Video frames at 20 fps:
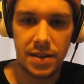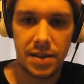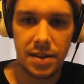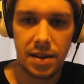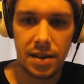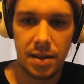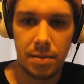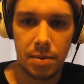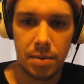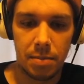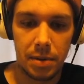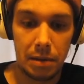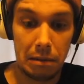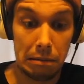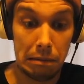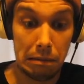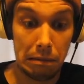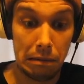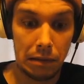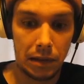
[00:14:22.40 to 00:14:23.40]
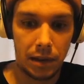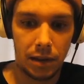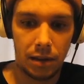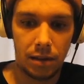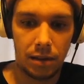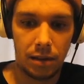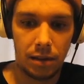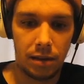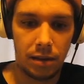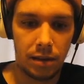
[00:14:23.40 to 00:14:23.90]
the Sky probably. Ooh.
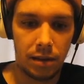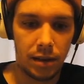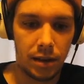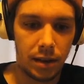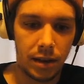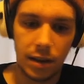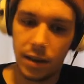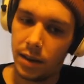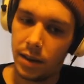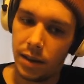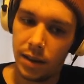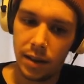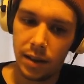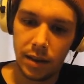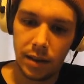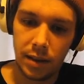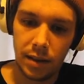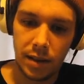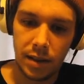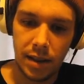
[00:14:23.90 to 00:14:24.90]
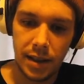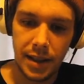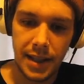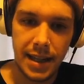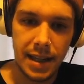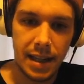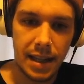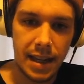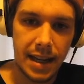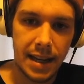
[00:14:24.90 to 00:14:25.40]
I
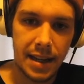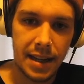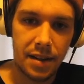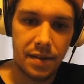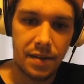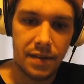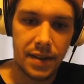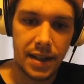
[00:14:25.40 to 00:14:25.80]
need land,